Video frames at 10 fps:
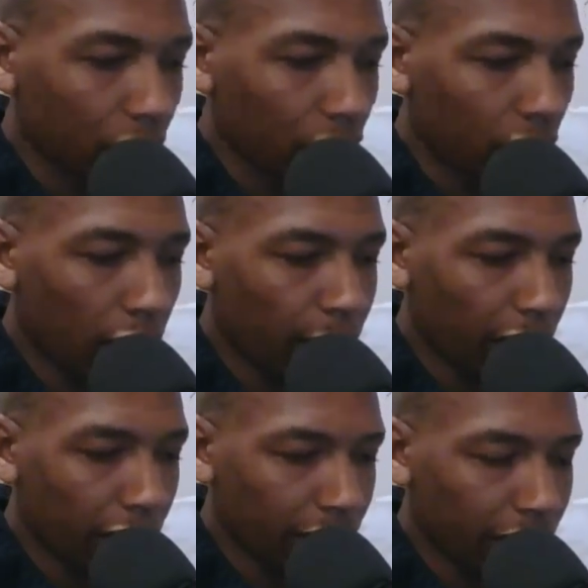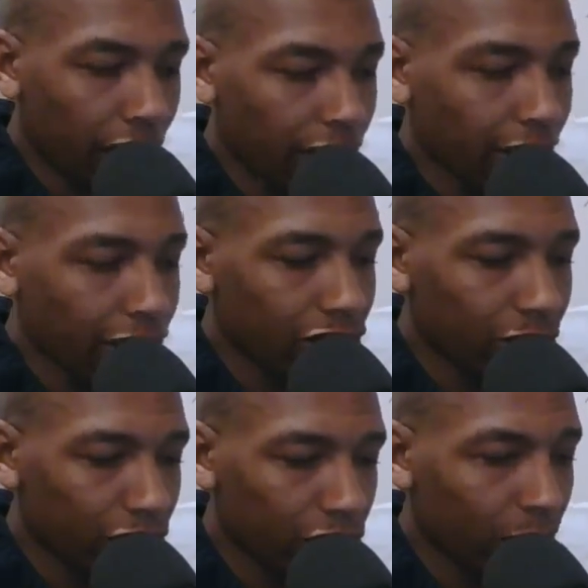oh man, he has an issue
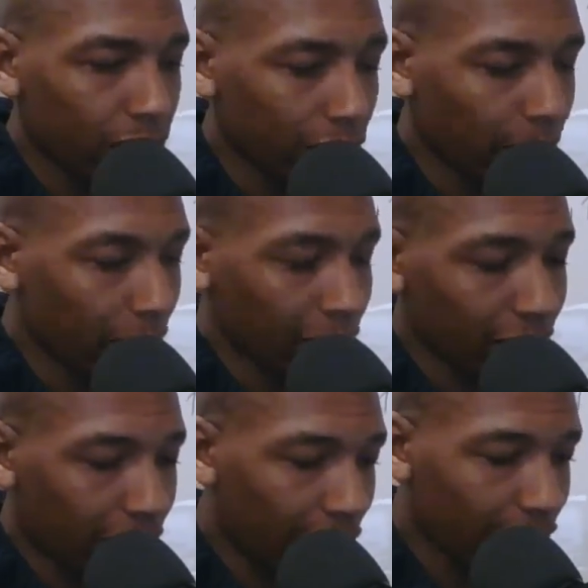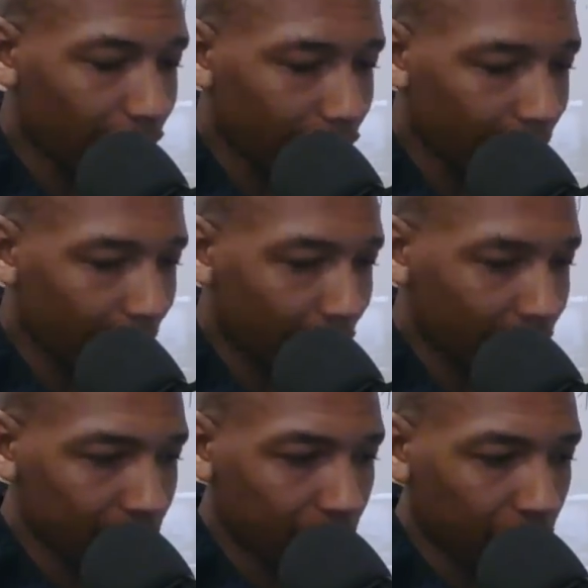with so much stuff. But let's just get back
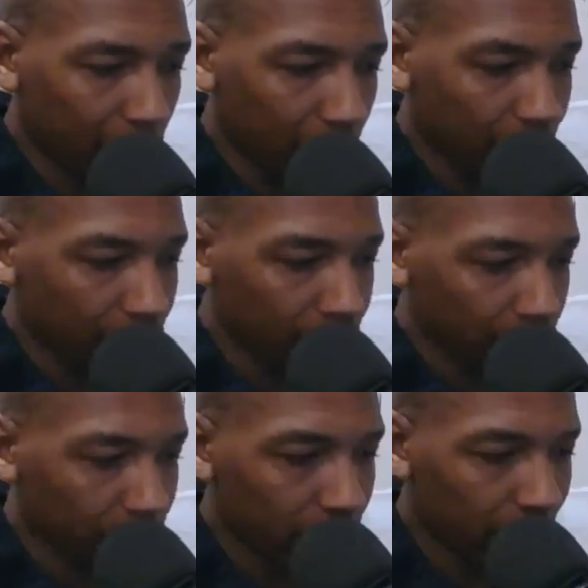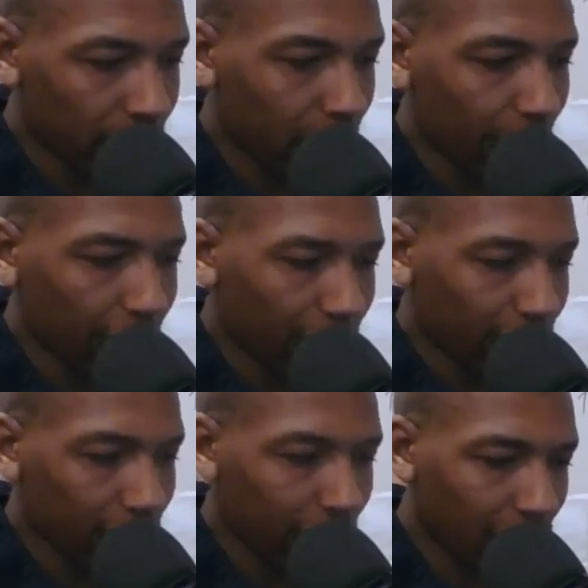to
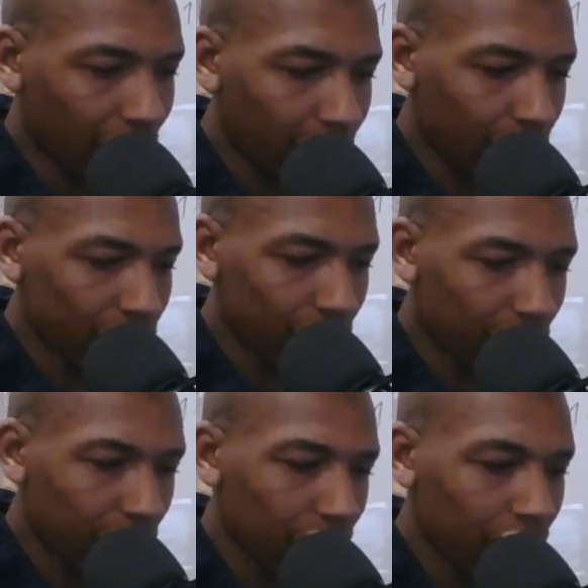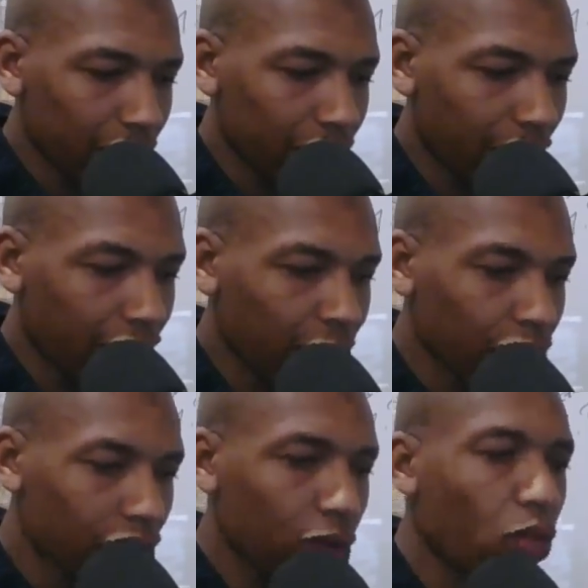this because I kind of want y'all
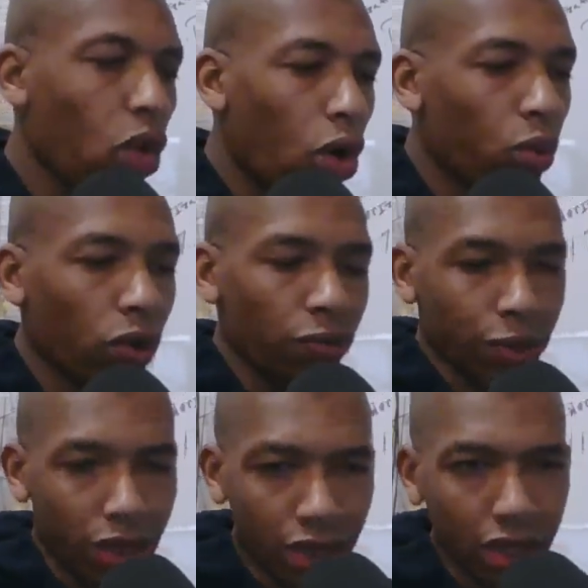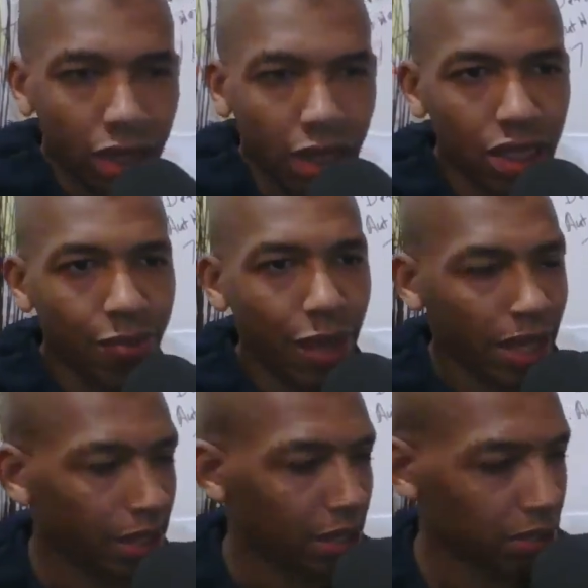to walk with me. Let's get
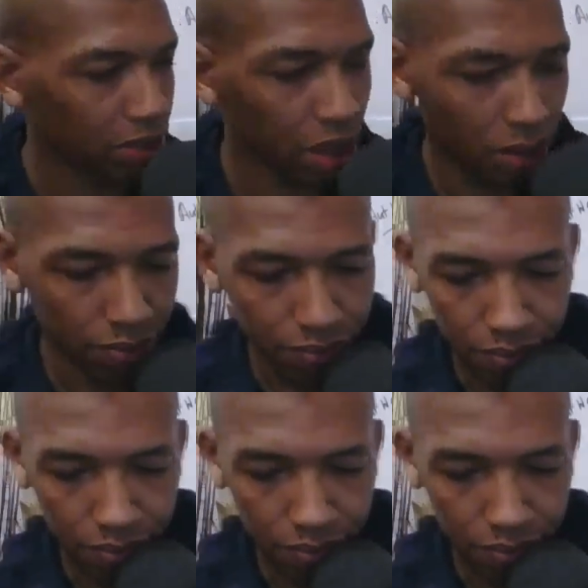back to this. So,